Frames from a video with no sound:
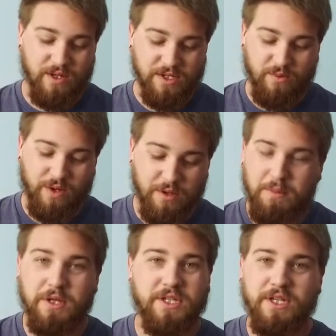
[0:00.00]
when you're
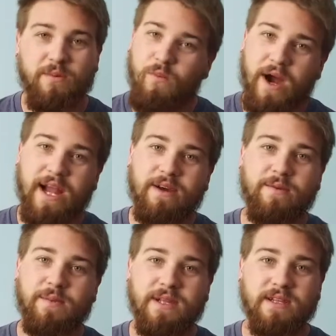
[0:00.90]
pushing them wide
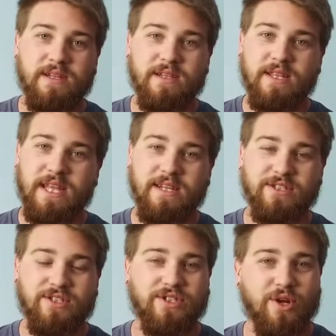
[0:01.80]
open, they
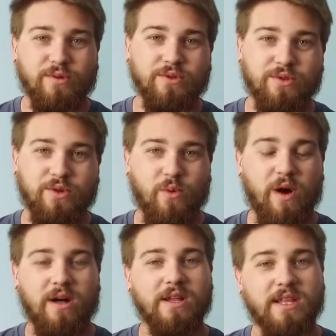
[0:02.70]
just don't do the
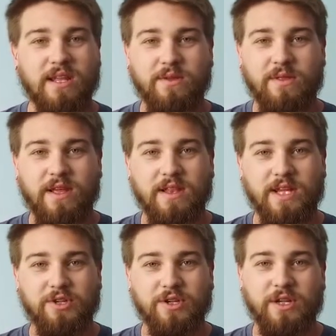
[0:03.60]
quality that you think they
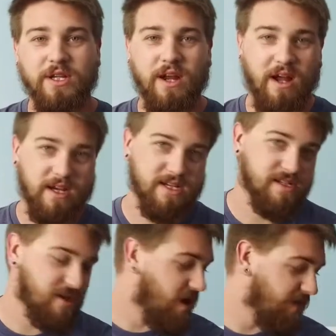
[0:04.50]
should, because
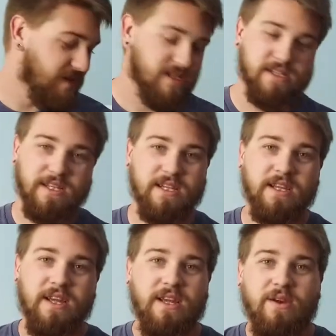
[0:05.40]
obviously
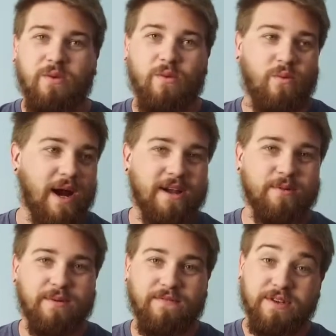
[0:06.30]
wide
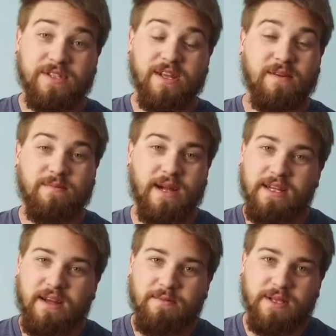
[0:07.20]
open for some might
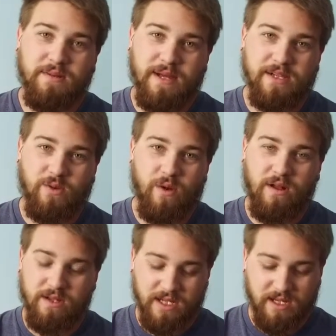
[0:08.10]
not be the best
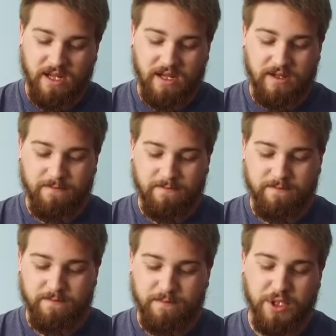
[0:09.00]
quality,
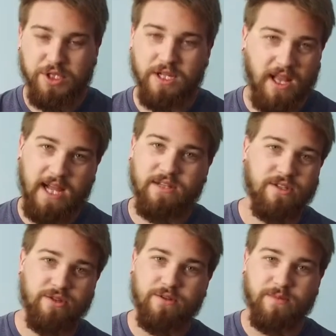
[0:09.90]
pushing lights
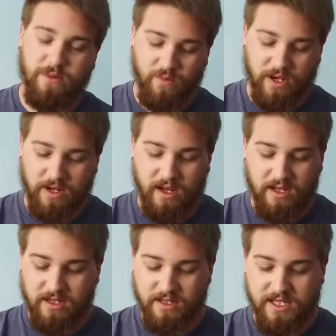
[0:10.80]
through them and whatnot.
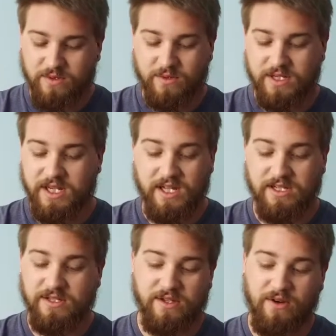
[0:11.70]
And this one does
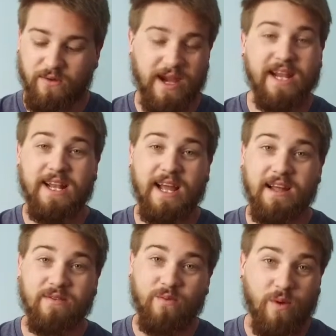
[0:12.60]
great at
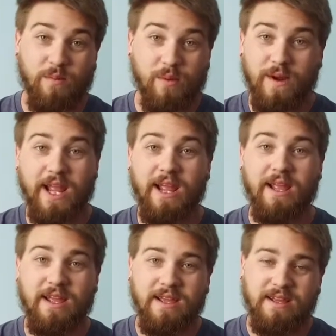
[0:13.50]
1.8,
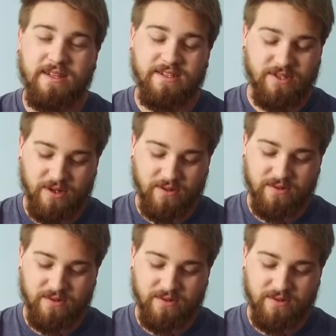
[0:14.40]
so